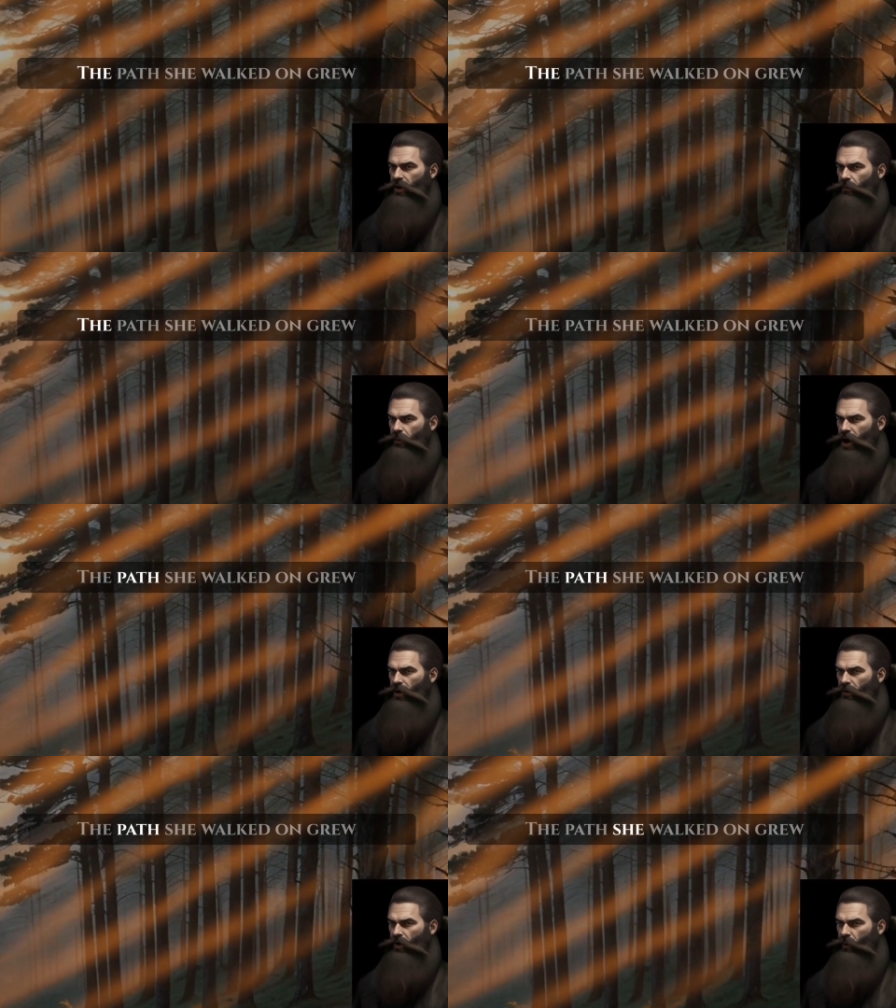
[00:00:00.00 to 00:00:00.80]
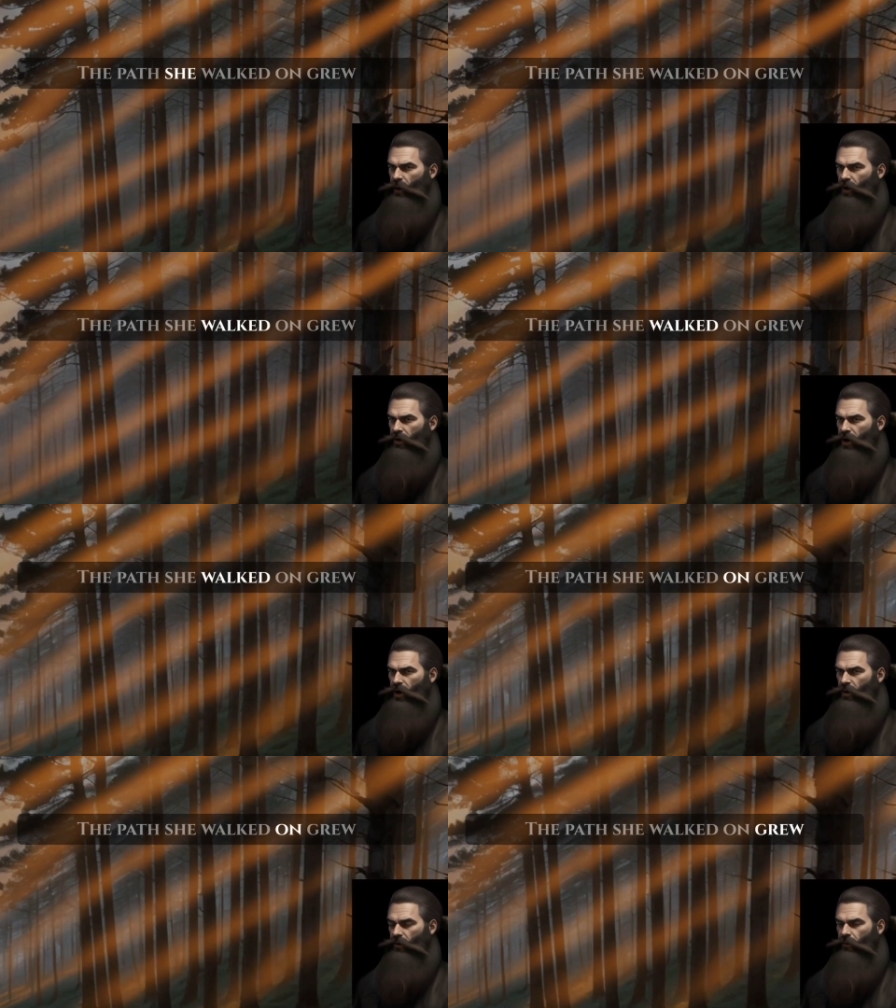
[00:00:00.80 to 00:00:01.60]
The path she walked
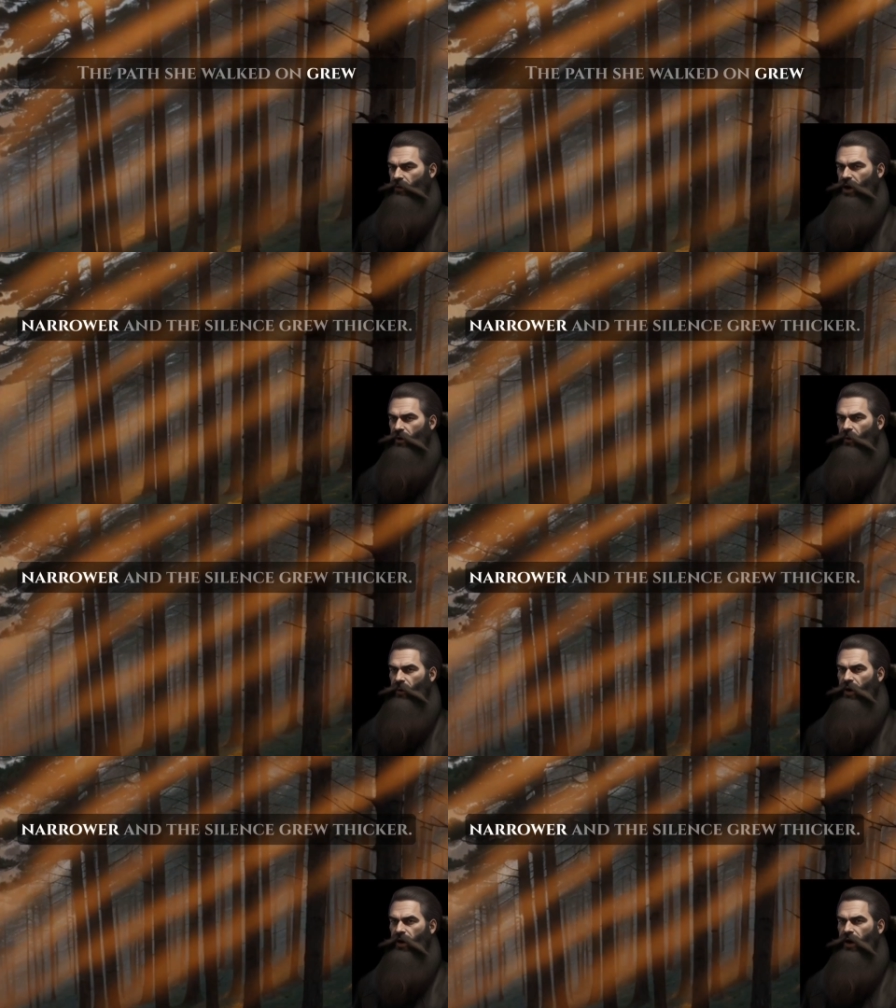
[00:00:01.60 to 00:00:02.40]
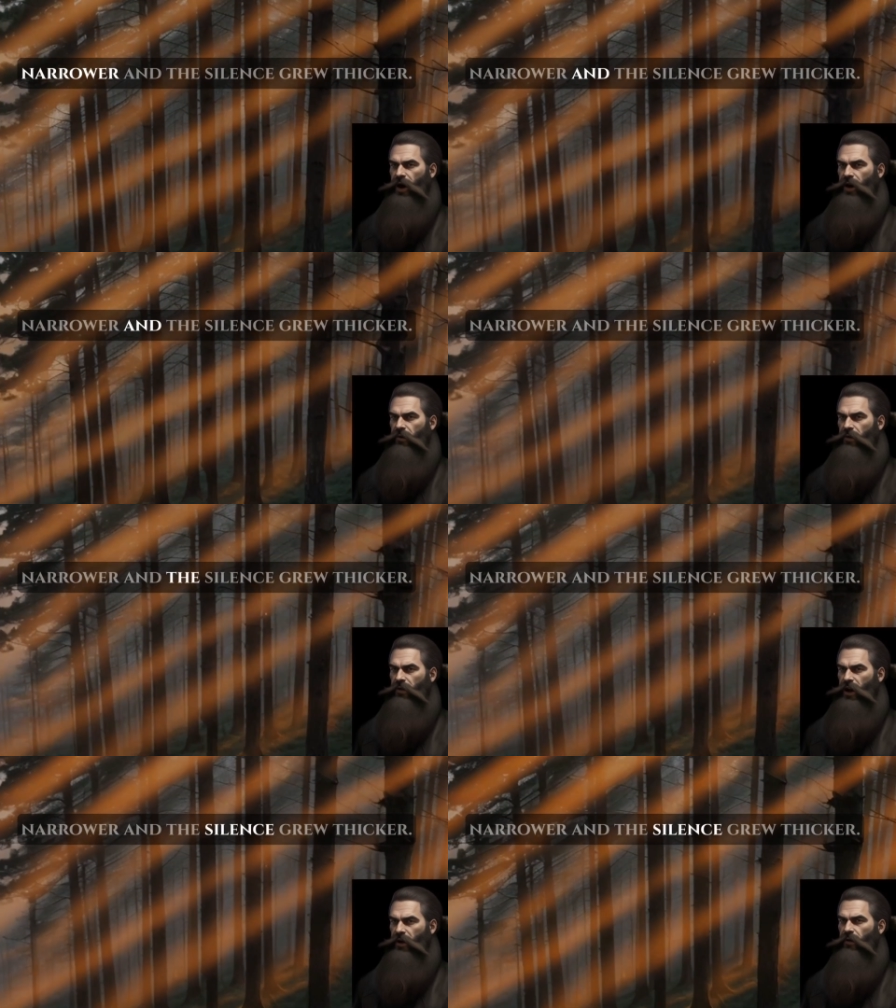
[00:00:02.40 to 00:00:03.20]
on grew narrower, and the
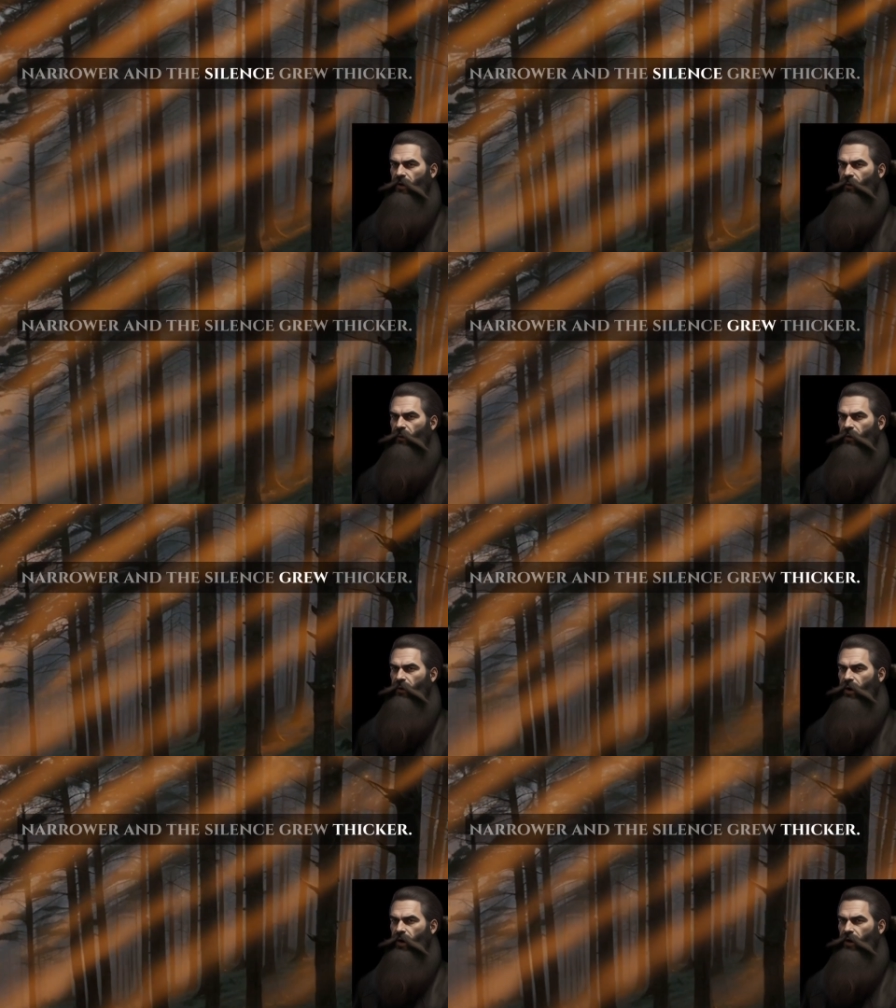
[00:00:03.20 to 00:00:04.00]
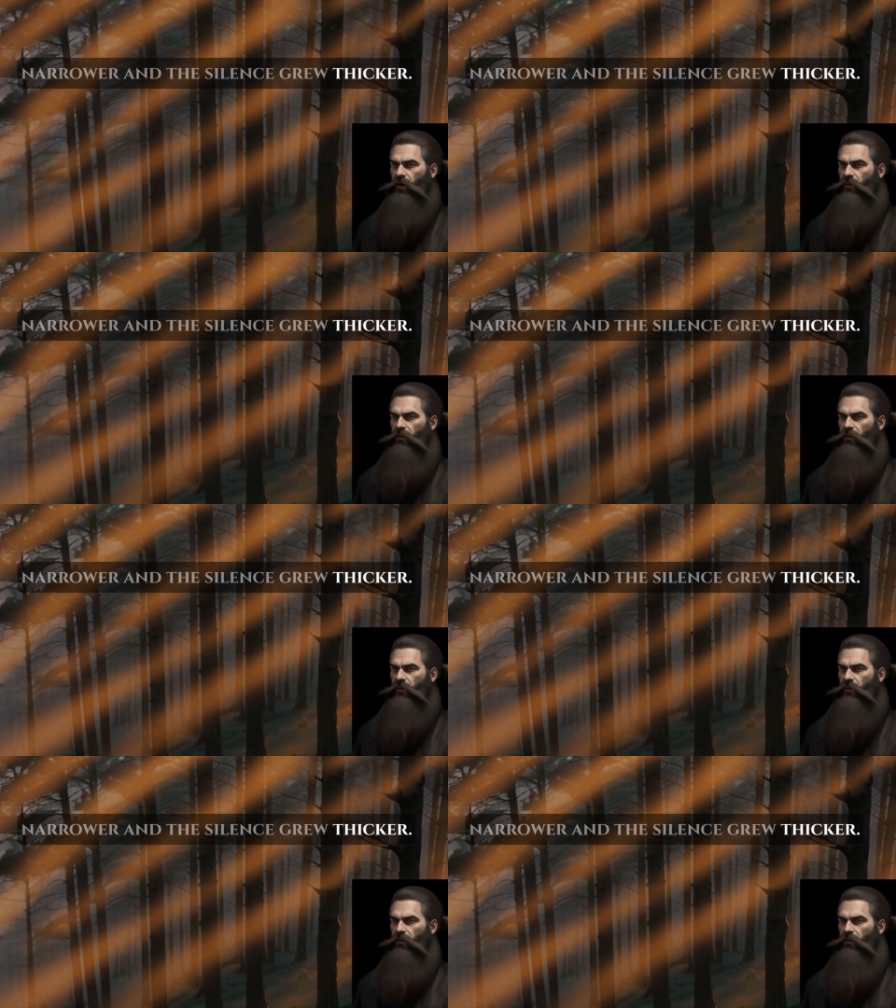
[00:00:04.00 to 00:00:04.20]
silence grew thicker.